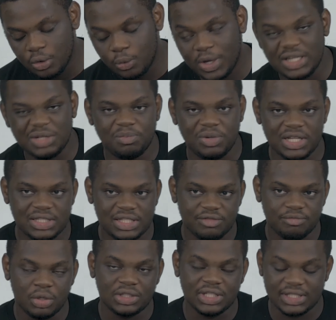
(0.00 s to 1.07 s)
where the
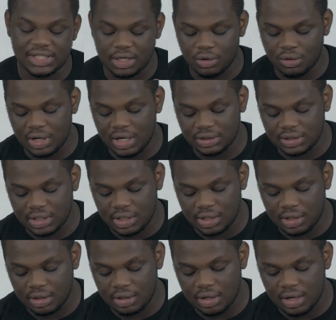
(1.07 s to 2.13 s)
plaintiff bought a second-hand
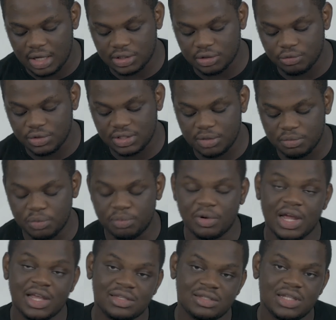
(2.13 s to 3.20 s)
car at a reasonable
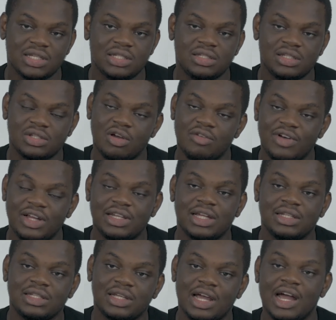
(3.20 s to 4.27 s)
price. Then he discovered
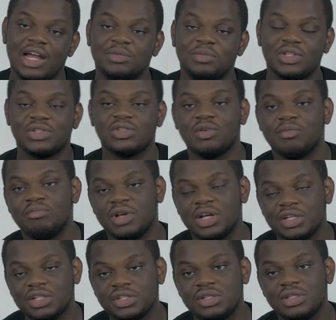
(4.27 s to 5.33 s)
that the car had been
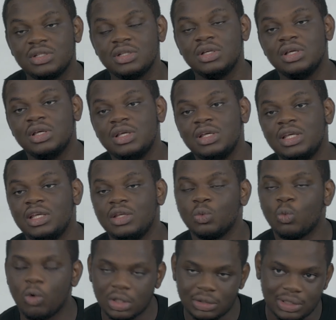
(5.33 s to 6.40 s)
submerged
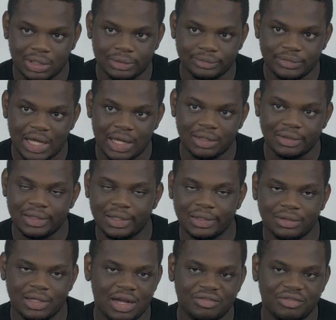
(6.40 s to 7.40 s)
in water, and then